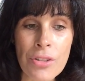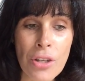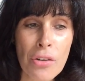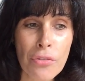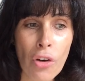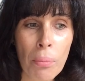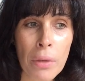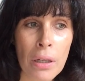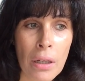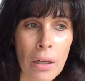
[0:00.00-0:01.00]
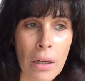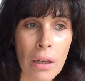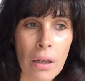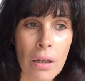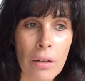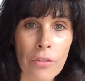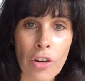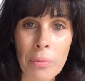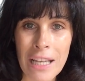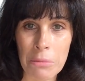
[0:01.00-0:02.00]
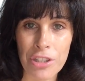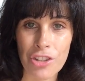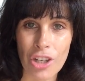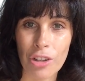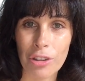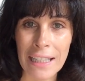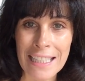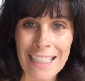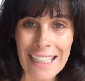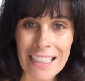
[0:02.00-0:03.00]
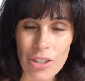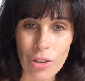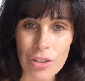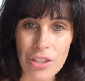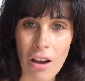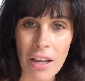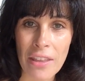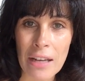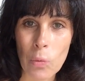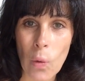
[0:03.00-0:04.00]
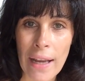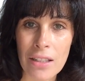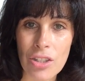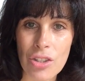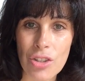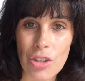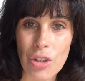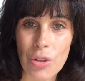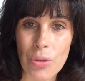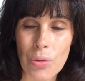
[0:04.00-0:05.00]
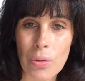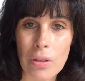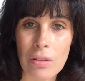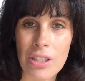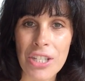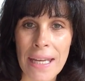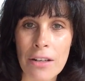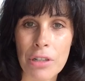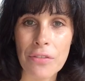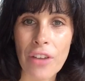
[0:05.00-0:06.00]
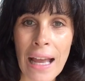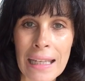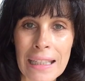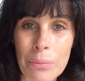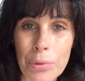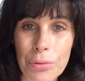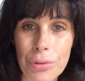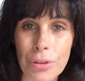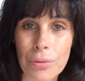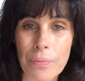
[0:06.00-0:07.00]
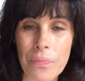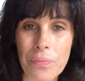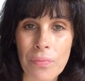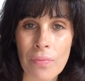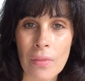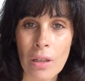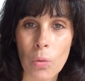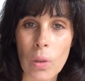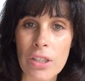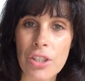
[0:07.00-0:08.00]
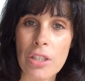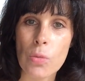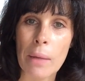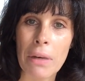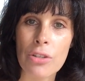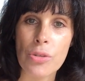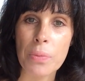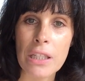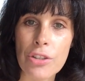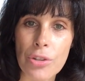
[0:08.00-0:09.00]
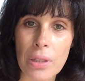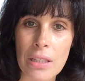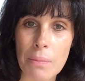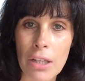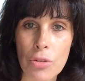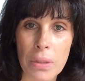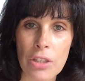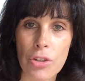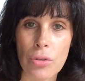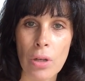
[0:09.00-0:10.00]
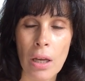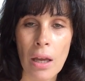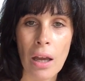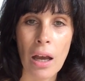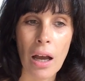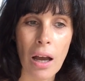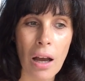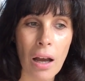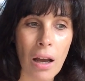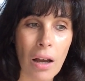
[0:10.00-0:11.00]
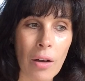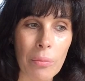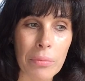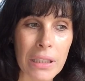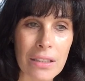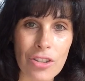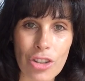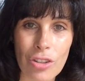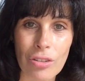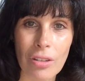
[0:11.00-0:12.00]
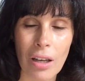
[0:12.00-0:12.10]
So from the Amazon jungle and Iquitos, I then went to the Sacred Valley in Peru, which is where Machu Picchu is. Machu Picchu means,